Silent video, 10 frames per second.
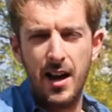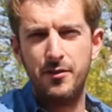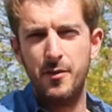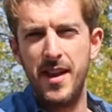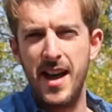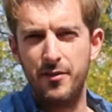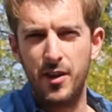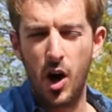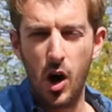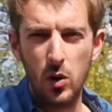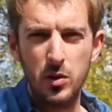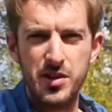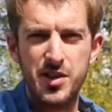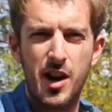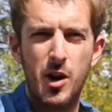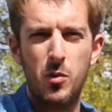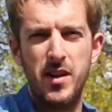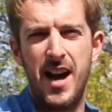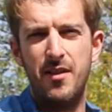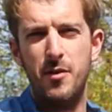And from there, for the whole song,
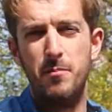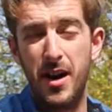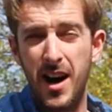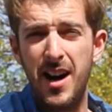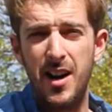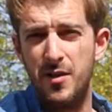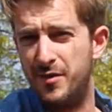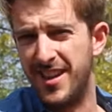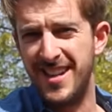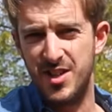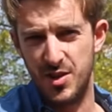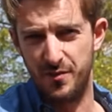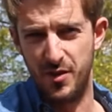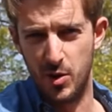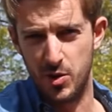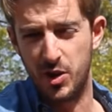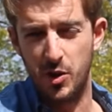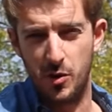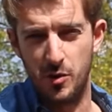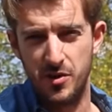we have a bar of each of those
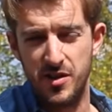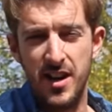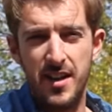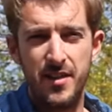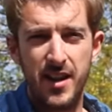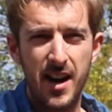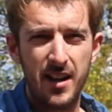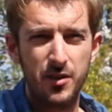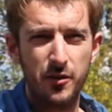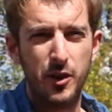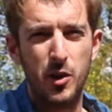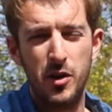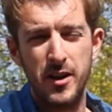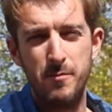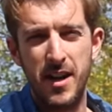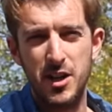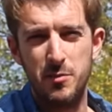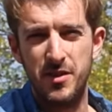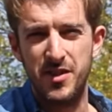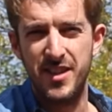chords. There are other chord
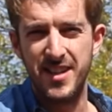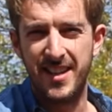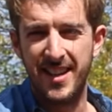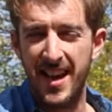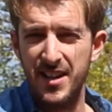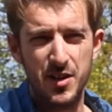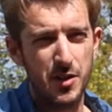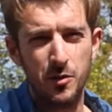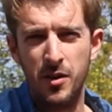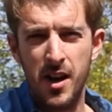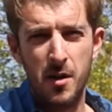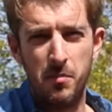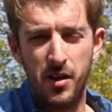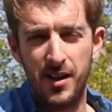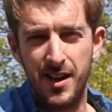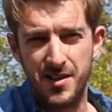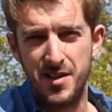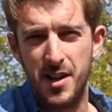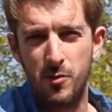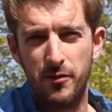embellishments that you can do, but as I
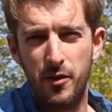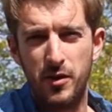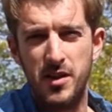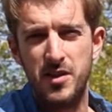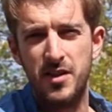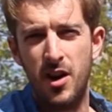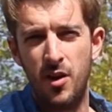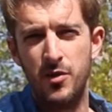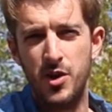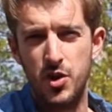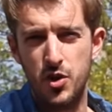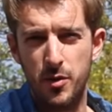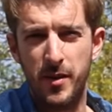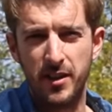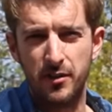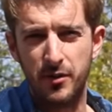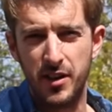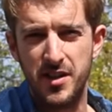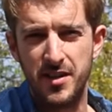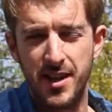say, we're focusing on the strumming for
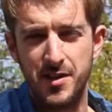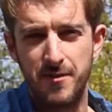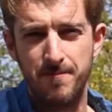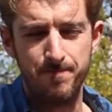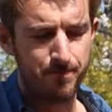this lesson.